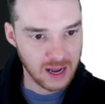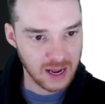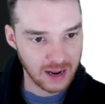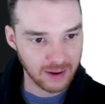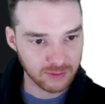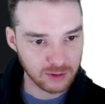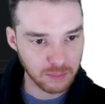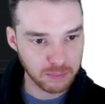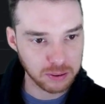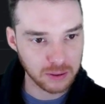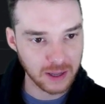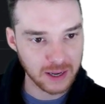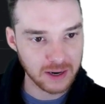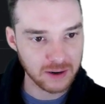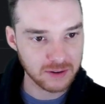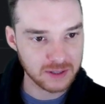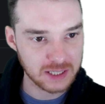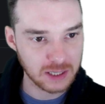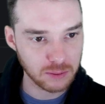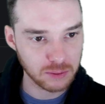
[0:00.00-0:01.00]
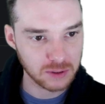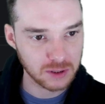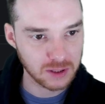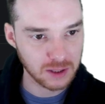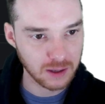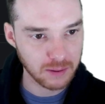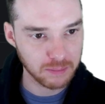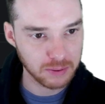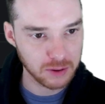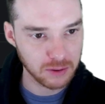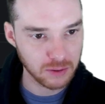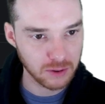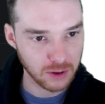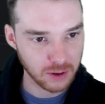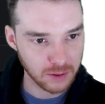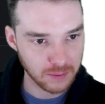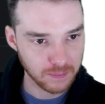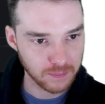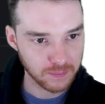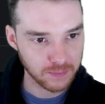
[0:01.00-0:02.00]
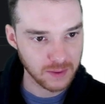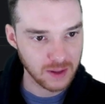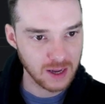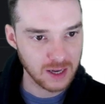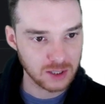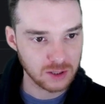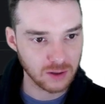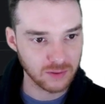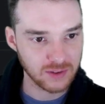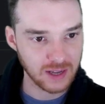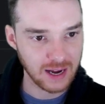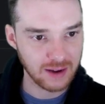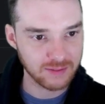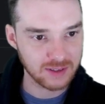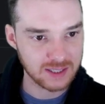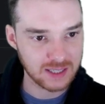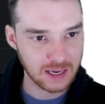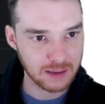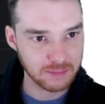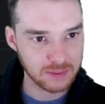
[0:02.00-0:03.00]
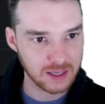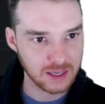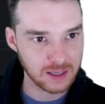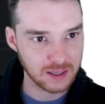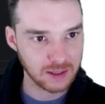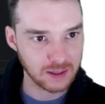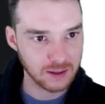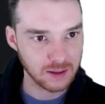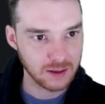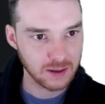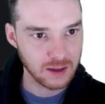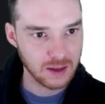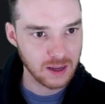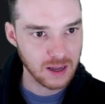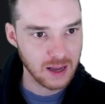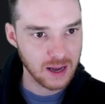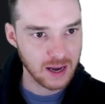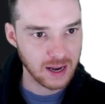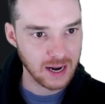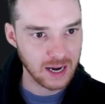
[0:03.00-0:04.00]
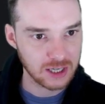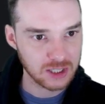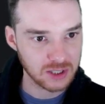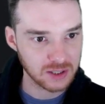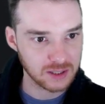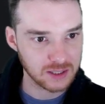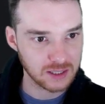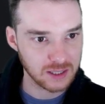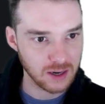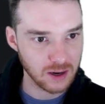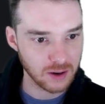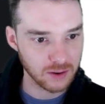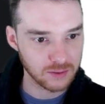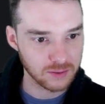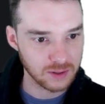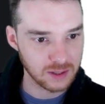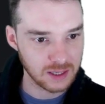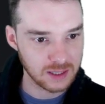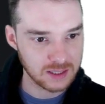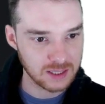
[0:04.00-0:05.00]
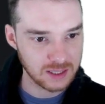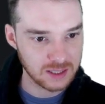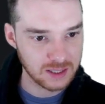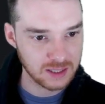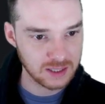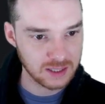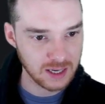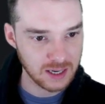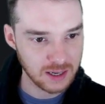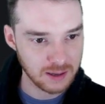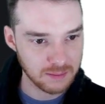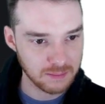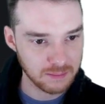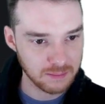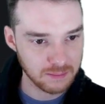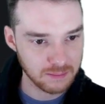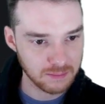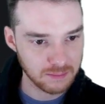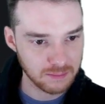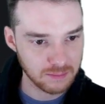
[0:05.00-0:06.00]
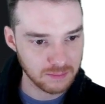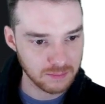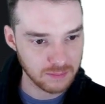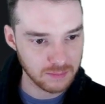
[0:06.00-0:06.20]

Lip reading: If the player is equal to the computer, so if they have the same thing, and actually, no, is this the same?